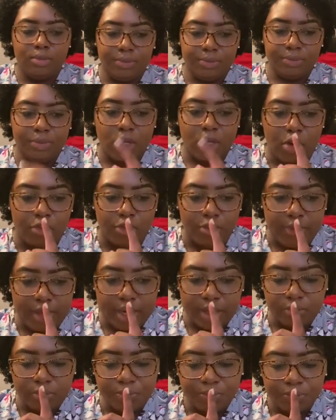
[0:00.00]
go from
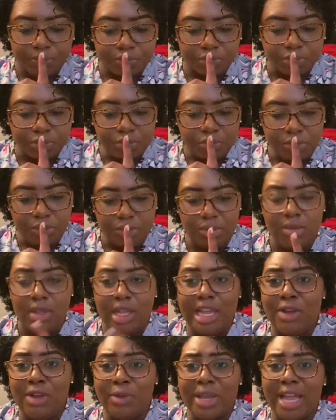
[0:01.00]
there.
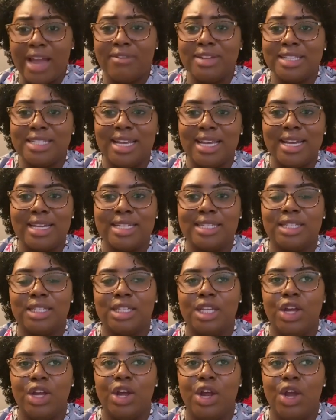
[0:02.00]
And we have a test
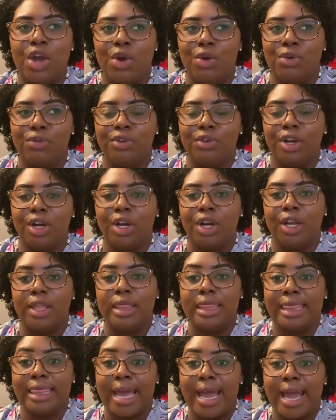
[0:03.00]
over
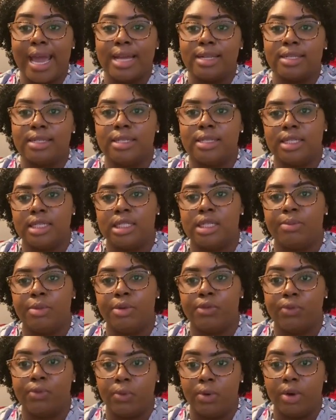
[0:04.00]
that December
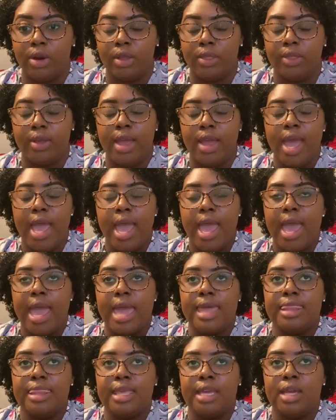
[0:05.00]
4th.
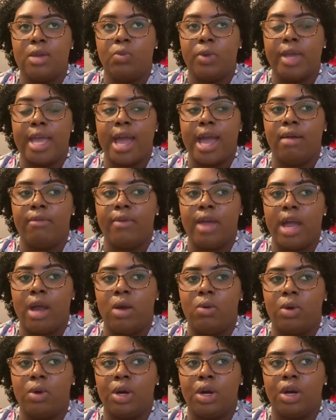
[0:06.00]
And then we have
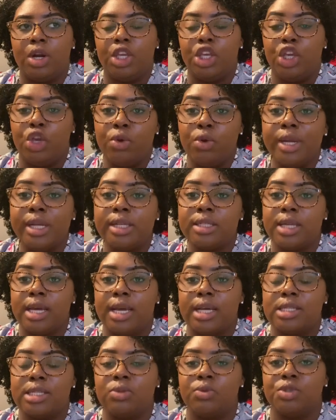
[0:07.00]
our unit
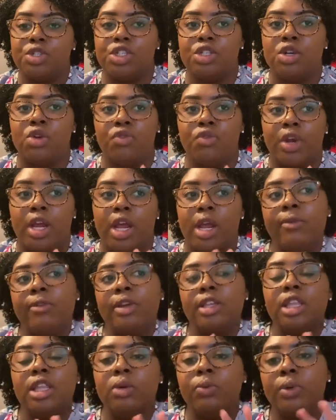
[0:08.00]
test, which is over
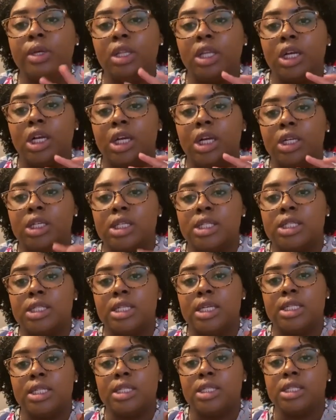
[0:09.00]
everything we learned
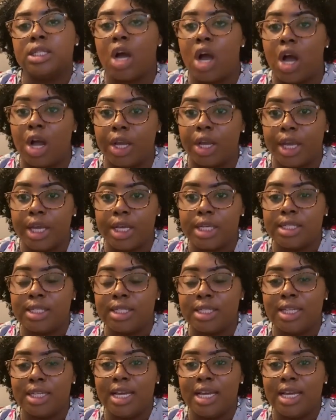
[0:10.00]
since August,